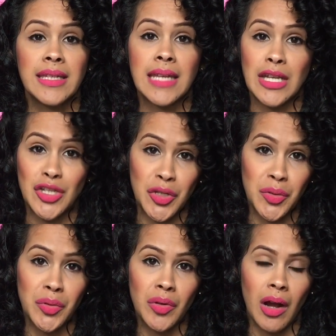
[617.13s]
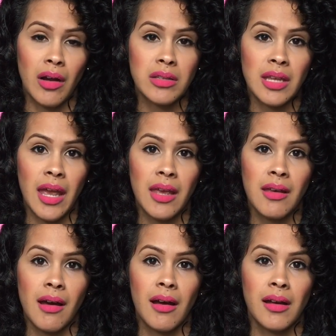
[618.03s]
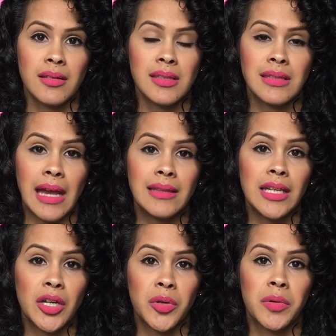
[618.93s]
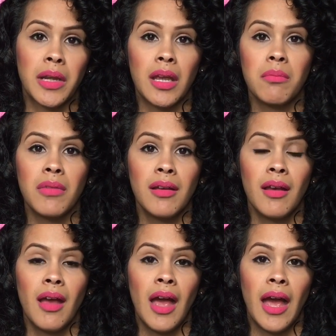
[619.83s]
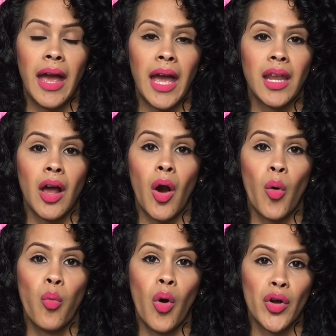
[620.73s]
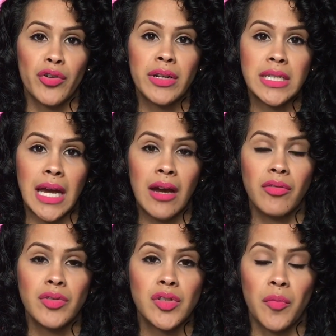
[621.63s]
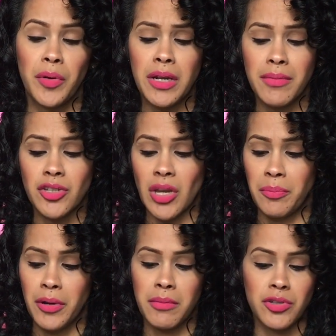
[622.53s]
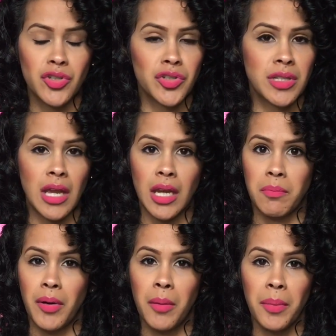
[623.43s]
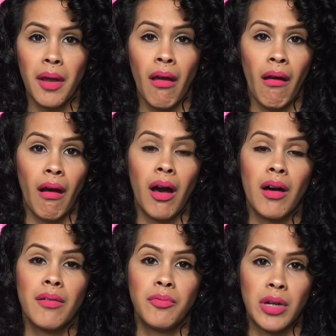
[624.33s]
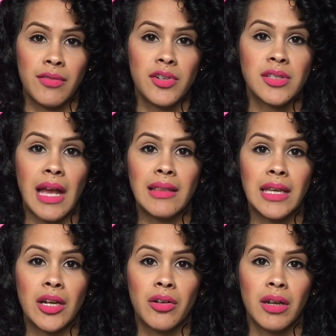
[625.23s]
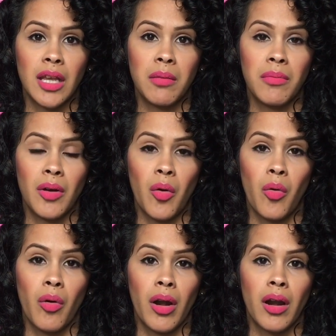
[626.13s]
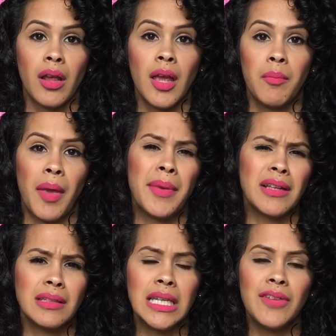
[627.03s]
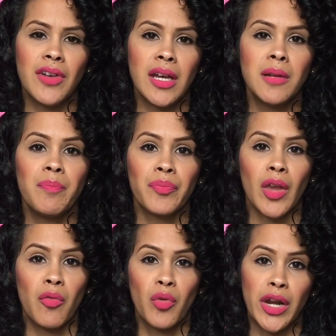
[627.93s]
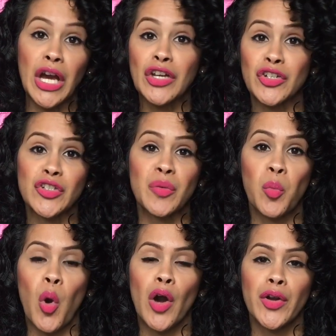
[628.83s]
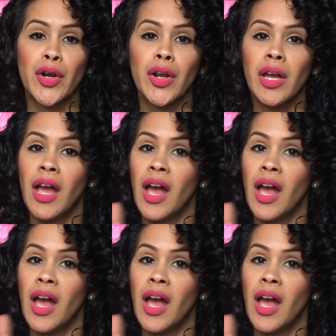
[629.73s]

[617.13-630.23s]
Day 2, I'll take a styling cream and I'll water it down. So I'm pretty much just taking a pump of whatever styling cream or maybe a leave-in, run it under some water,